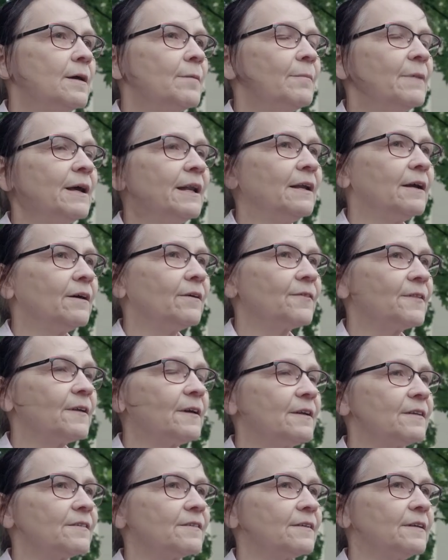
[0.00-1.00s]
Many of
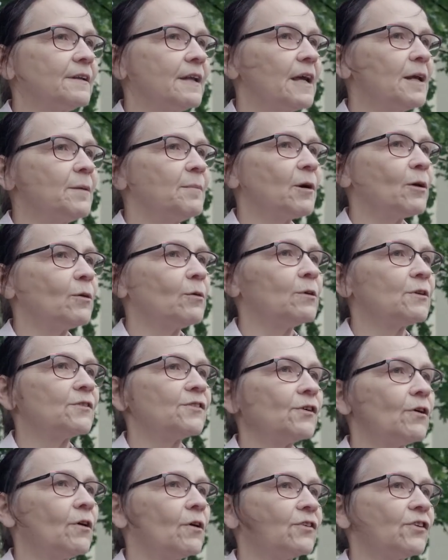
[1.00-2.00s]
these
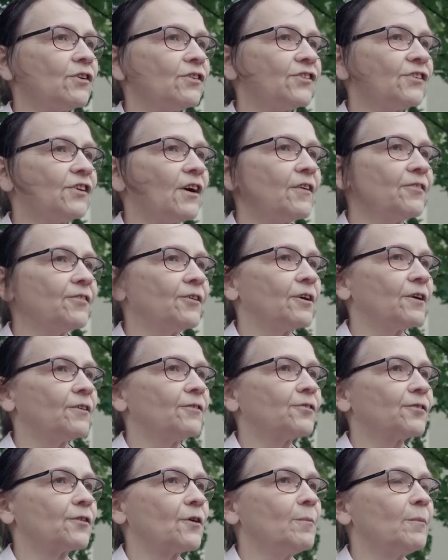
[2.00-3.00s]
neighborhoods also suffer
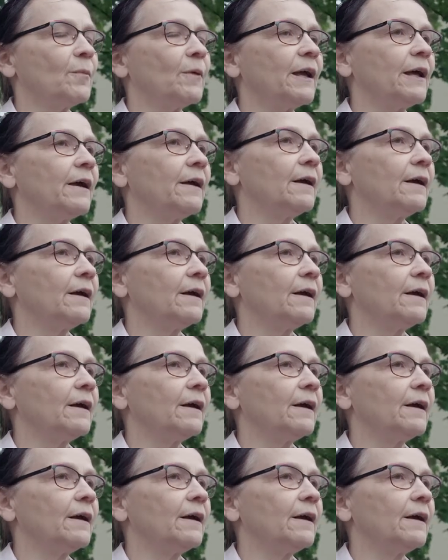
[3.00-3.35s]
from